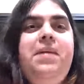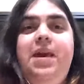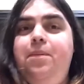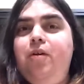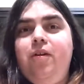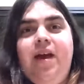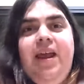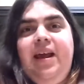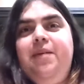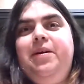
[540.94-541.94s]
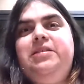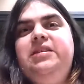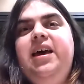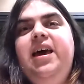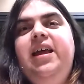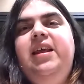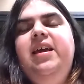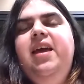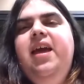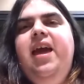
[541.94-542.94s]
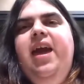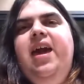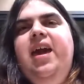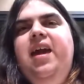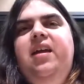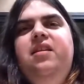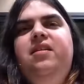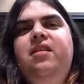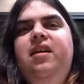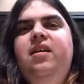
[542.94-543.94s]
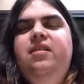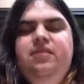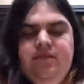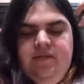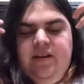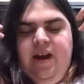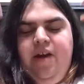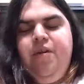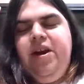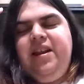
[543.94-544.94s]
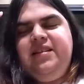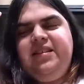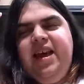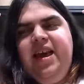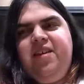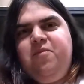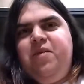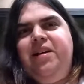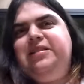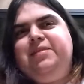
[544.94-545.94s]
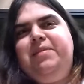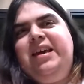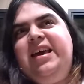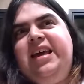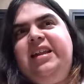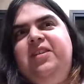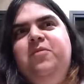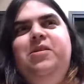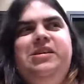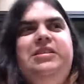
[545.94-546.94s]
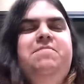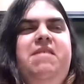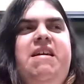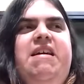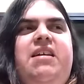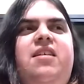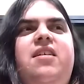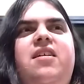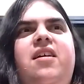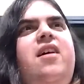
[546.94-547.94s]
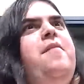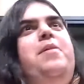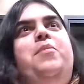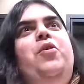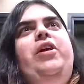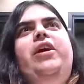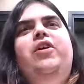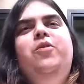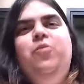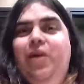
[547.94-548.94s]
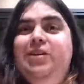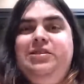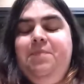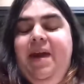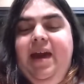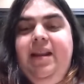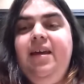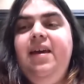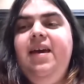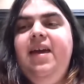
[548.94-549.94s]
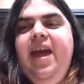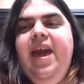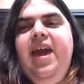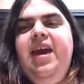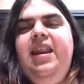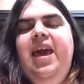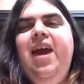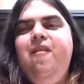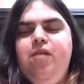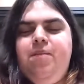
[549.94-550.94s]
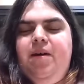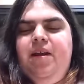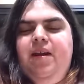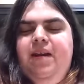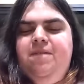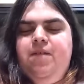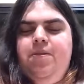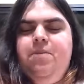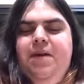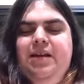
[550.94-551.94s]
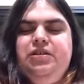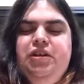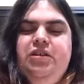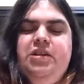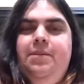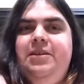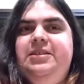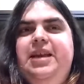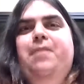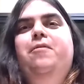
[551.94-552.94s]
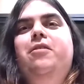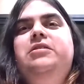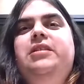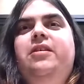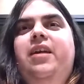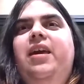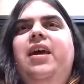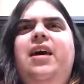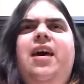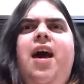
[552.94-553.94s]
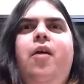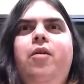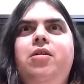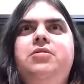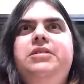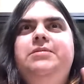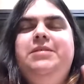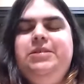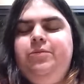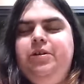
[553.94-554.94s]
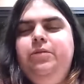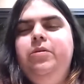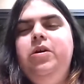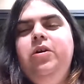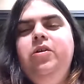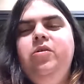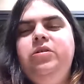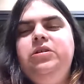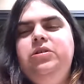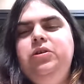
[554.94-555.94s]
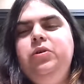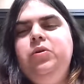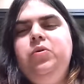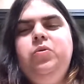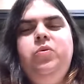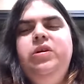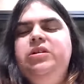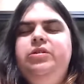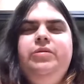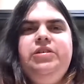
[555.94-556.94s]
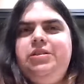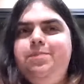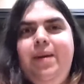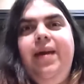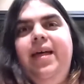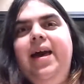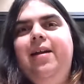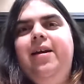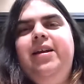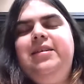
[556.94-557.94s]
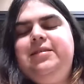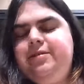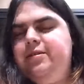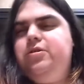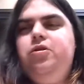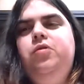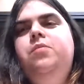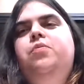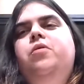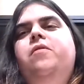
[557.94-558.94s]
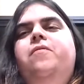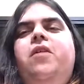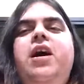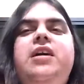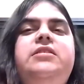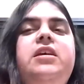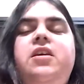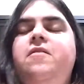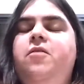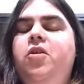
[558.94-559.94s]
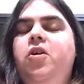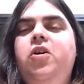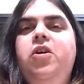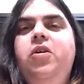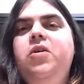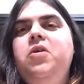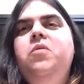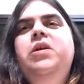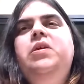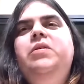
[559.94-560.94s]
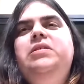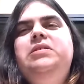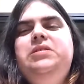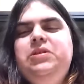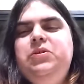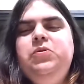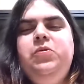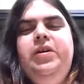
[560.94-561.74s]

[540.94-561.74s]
People are lining up outside, and Irene is like, where's the band? Where's the band? People are here. Where's the band? And everybody from the band shows up except Rosie, and they're like, Rosie's missing. We don't know what to do. She wouldn't just bail out on us. This is too important for us, for her. We don't know what to do.